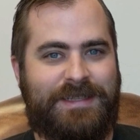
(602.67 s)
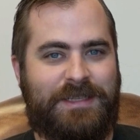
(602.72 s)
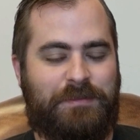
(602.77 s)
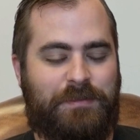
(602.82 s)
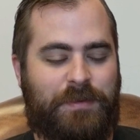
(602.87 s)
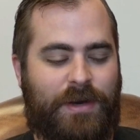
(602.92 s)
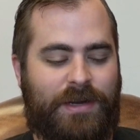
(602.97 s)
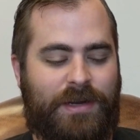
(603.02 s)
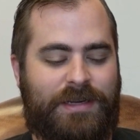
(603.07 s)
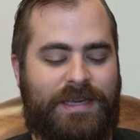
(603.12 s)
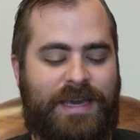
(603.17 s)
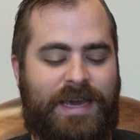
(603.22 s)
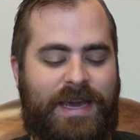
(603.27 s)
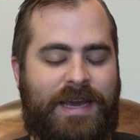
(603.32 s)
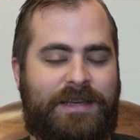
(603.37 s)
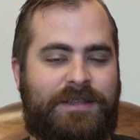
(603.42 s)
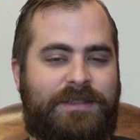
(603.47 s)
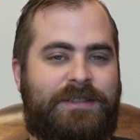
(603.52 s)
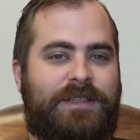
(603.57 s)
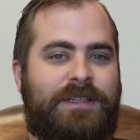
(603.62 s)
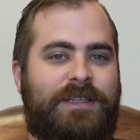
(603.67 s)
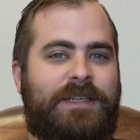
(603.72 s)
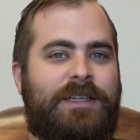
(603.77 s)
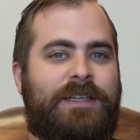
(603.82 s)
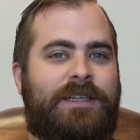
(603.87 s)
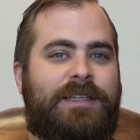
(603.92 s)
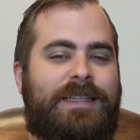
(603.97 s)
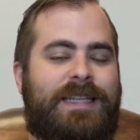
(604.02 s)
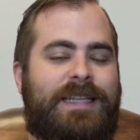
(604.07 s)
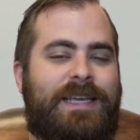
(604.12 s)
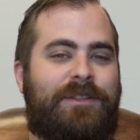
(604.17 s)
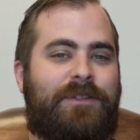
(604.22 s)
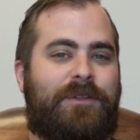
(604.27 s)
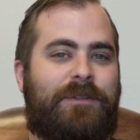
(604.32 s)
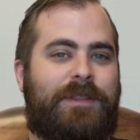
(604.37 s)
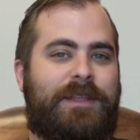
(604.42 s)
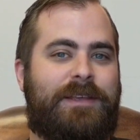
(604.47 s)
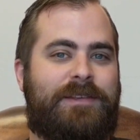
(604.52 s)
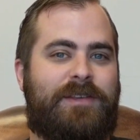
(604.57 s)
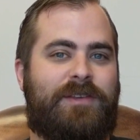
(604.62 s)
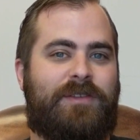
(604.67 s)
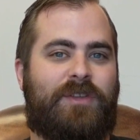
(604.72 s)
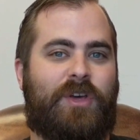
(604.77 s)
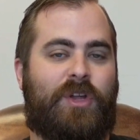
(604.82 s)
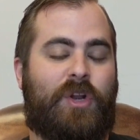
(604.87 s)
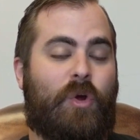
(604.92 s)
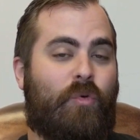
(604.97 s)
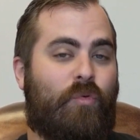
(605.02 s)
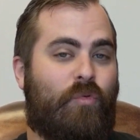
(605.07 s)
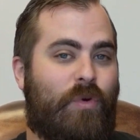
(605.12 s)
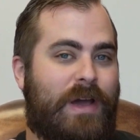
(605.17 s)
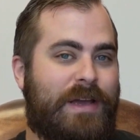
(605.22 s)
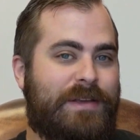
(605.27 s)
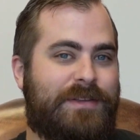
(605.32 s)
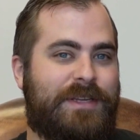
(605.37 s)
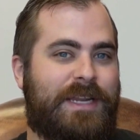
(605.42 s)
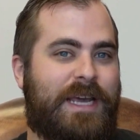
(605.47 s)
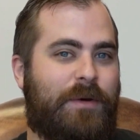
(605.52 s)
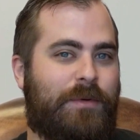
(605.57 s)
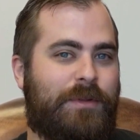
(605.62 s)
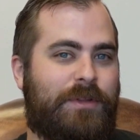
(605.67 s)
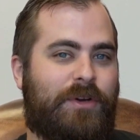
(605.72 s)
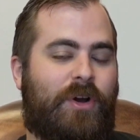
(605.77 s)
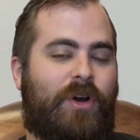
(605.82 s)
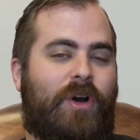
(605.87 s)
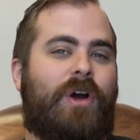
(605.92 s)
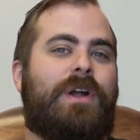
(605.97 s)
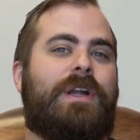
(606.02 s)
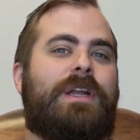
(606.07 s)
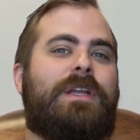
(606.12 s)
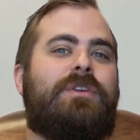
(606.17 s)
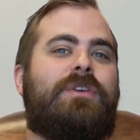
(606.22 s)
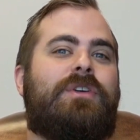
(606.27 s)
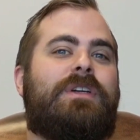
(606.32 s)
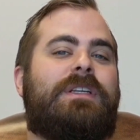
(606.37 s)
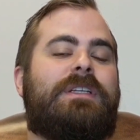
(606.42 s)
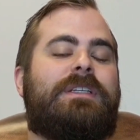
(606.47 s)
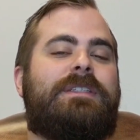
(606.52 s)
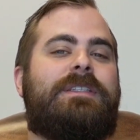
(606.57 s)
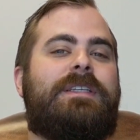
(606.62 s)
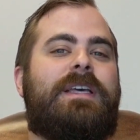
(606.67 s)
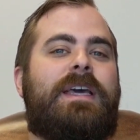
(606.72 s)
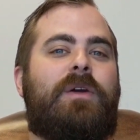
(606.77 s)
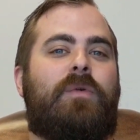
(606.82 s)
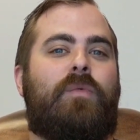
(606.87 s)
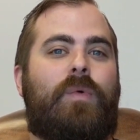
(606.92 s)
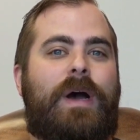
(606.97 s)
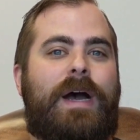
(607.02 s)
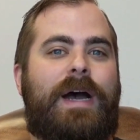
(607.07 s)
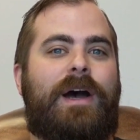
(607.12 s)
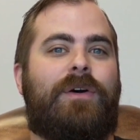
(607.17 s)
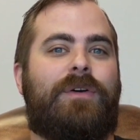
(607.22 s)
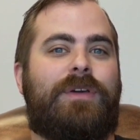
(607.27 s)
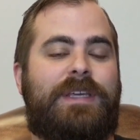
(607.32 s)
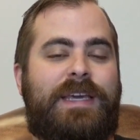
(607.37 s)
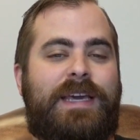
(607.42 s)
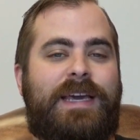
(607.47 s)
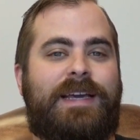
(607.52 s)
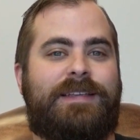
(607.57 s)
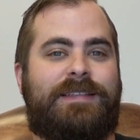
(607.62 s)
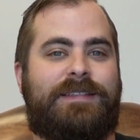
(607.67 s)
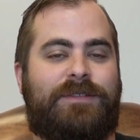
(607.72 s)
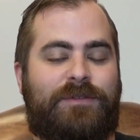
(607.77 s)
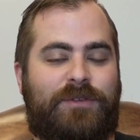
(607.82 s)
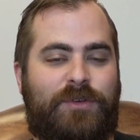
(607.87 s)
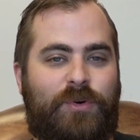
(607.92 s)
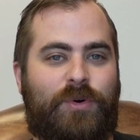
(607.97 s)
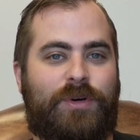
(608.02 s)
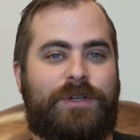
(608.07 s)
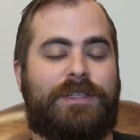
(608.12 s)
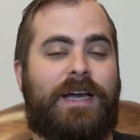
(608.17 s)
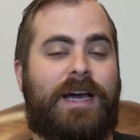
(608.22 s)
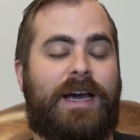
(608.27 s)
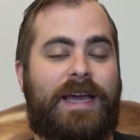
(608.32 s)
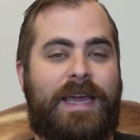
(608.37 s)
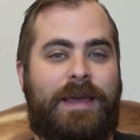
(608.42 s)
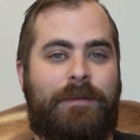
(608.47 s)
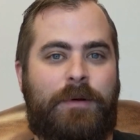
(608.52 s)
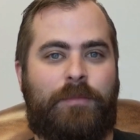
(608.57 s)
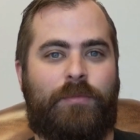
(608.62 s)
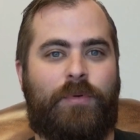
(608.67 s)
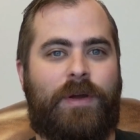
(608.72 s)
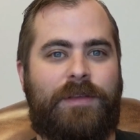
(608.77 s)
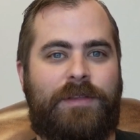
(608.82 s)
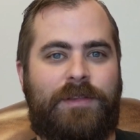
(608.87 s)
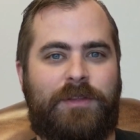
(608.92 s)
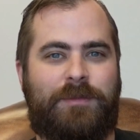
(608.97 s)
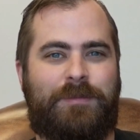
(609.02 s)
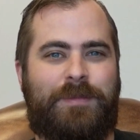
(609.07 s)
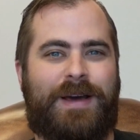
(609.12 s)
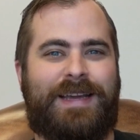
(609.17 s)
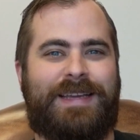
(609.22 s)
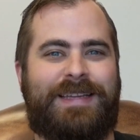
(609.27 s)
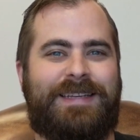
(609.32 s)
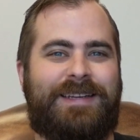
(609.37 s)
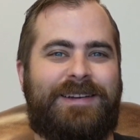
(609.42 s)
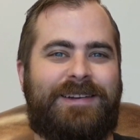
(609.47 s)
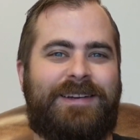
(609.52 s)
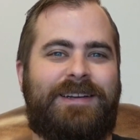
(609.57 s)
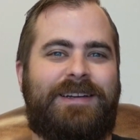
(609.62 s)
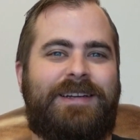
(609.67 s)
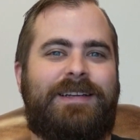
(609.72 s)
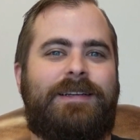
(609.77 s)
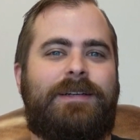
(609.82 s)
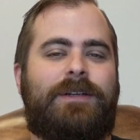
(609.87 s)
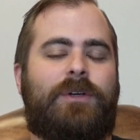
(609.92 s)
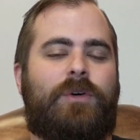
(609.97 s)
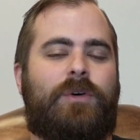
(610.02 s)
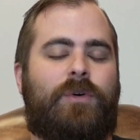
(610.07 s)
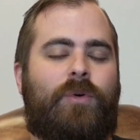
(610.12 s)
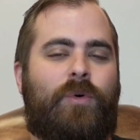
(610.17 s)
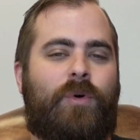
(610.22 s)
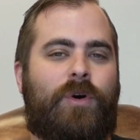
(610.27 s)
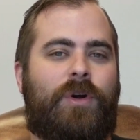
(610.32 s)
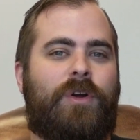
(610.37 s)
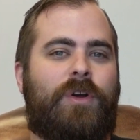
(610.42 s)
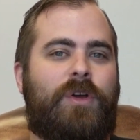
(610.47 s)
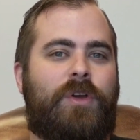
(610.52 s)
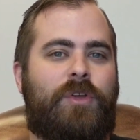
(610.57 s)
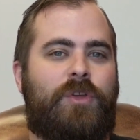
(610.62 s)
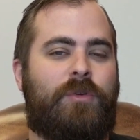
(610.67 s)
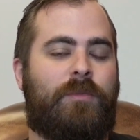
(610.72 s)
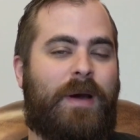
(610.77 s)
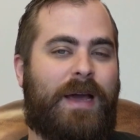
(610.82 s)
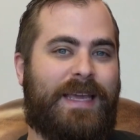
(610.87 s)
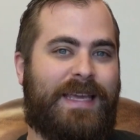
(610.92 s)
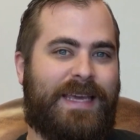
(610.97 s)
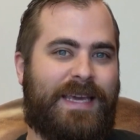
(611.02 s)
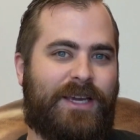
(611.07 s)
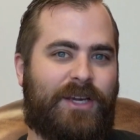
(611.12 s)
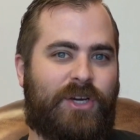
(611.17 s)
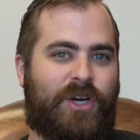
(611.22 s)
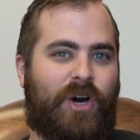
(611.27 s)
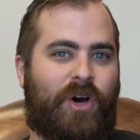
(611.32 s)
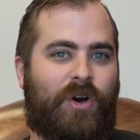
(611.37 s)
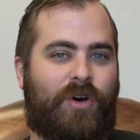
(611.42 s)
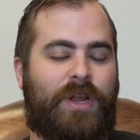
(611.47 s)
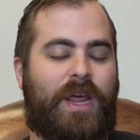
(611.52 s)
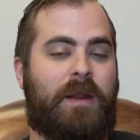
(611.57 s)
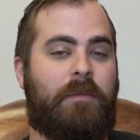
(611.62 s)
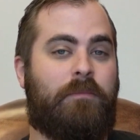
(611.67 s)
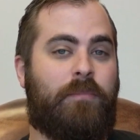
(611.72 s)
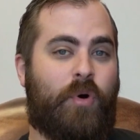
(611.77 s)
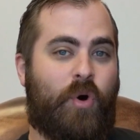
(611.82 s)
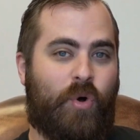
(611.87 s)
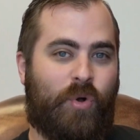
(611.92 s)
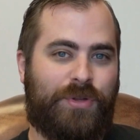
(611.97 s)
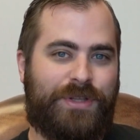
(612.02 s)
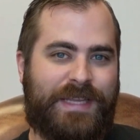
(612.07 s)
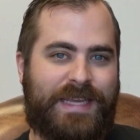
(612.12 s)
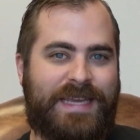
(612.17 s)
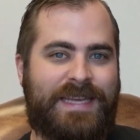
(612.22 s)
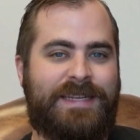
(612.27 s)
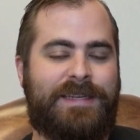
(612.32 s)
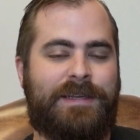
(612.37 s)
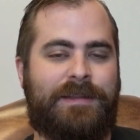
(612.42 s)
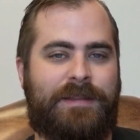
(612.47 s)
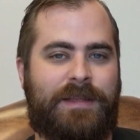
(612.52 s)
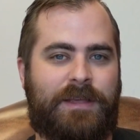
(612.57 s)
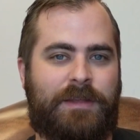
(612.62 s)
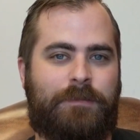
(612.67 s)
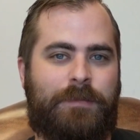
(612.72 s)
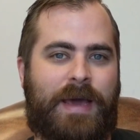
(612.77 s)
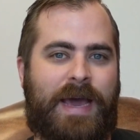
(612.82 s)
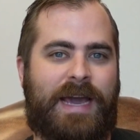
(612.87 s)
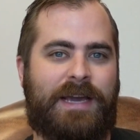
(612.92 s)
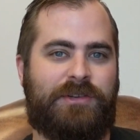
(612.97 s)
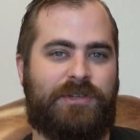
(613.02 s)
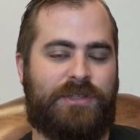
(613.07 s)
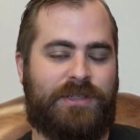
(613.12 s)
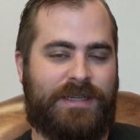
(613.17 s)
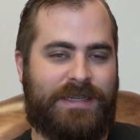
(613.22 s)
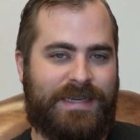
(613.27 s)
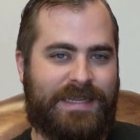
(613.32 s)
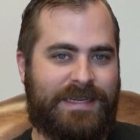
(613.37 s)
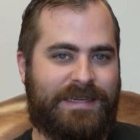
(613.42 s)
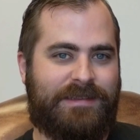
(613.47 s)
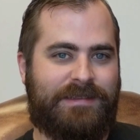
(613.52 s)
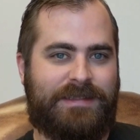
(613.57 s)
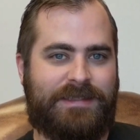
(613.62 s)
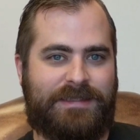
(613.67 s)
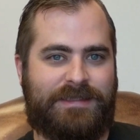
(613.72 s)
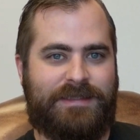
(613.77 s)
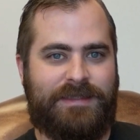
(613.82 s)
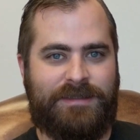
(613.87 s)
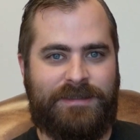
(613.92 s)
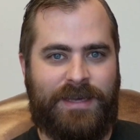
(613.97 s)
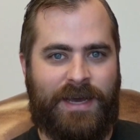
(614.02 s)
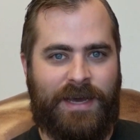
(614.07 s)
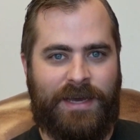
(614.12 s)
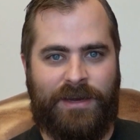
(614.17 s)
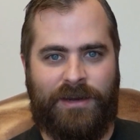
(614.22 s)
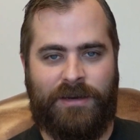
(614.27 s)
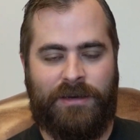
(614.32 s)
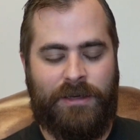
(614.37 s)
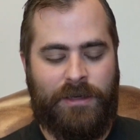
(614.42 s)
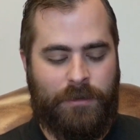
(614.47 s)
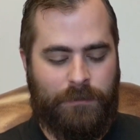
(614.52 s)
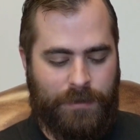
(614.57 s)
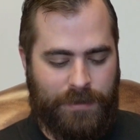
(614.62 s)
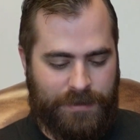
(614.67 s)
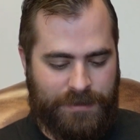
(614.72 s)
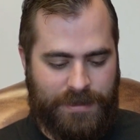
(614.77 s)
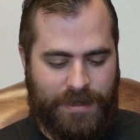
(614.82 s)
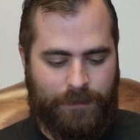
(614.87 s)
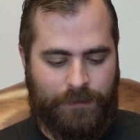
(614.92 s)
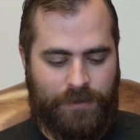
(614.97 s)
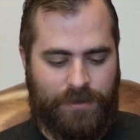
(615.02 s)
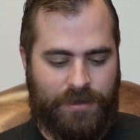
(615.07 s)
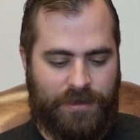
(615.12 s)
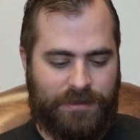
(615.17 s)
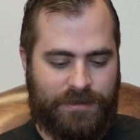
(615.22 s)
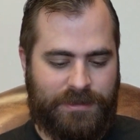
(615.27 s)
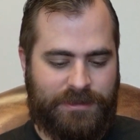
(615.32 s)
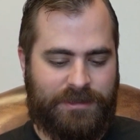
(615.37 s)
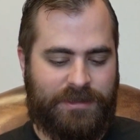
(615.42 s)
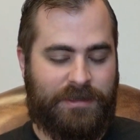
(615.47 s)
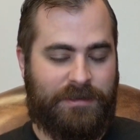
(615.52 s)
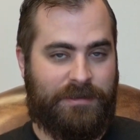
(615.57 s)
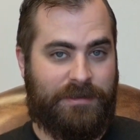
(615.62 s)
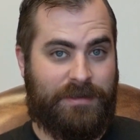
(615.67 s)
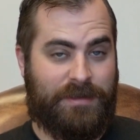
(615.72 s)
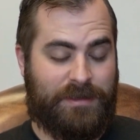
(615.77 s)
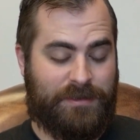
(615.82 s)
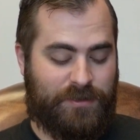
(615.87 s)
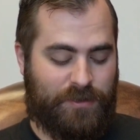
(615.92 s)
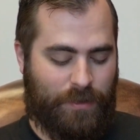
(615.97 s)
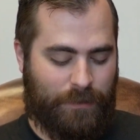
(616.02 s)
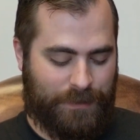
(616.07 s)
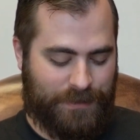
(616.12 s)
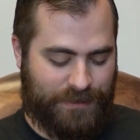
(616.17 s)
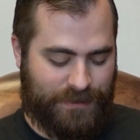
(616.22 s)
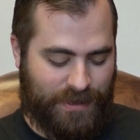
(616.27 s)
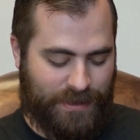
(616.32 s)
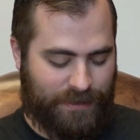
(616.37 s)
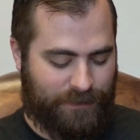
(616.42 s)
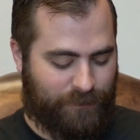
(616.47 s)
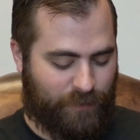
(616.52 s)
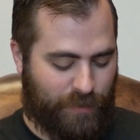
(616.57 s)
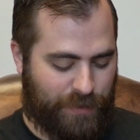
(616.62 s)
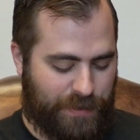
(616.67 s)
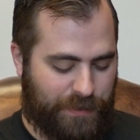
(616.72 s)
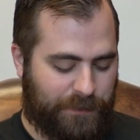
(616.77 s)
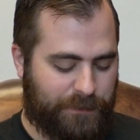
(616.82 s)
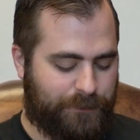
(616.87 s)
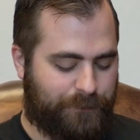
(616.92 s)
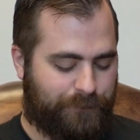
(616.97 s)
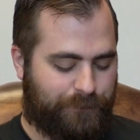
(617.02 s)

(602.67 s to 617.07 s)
this podcast, either this is going to resonate with your heart and you're going to say, wow, yes, of course, I am a presence pioneer. Or you might get caught and pulled into this passion and into this desire by the time you're done listening to this. So I'm excited for you.